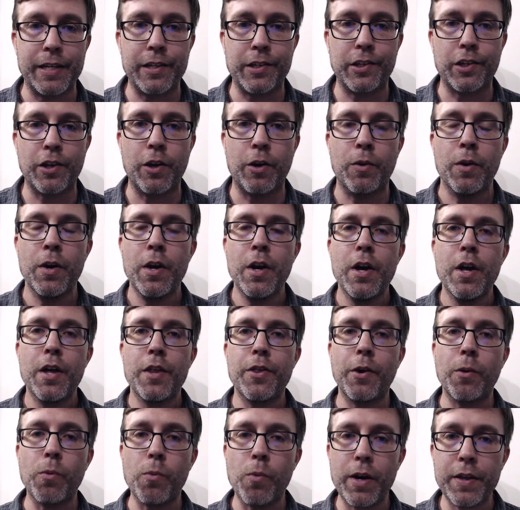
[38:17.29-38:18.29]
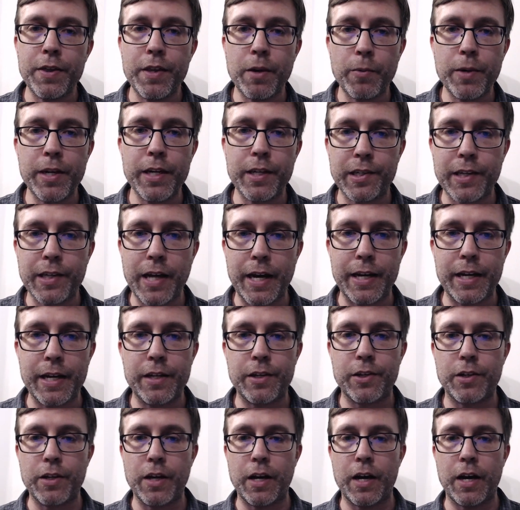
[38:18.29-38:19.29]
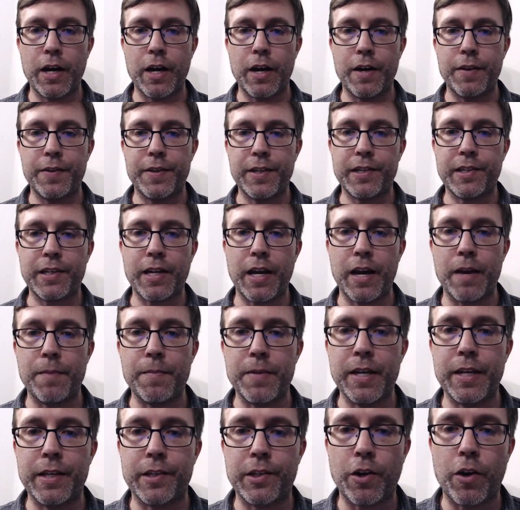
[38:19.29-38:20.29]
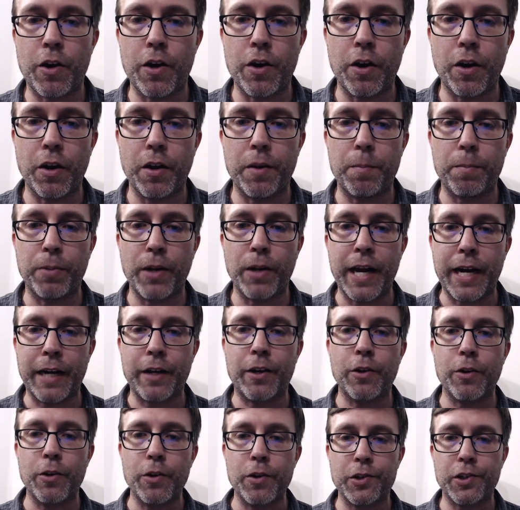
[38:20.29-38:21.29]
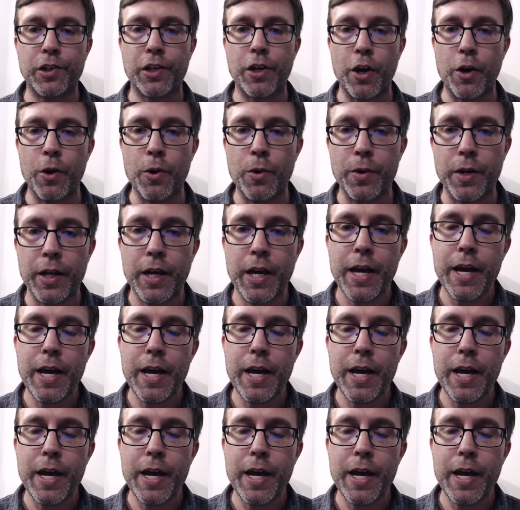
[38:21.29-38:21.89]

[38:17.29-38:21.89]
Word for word: So the one that we decided uh, this time is called Black Girls Code,